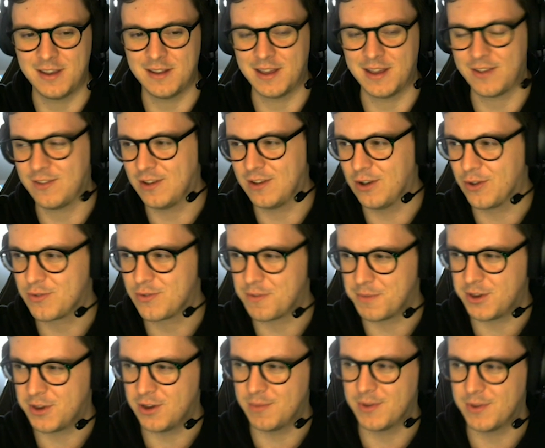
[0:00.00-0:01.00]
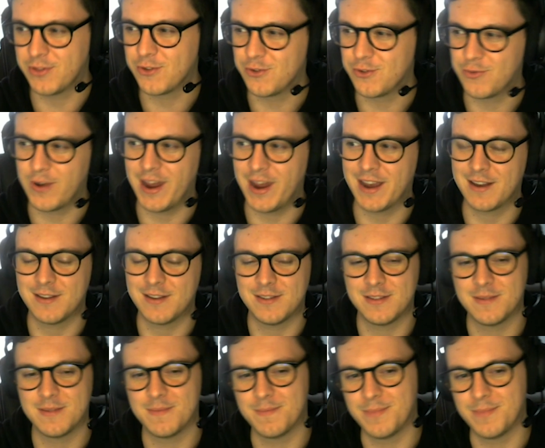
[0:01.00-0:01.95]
Like she goes from human to dragon,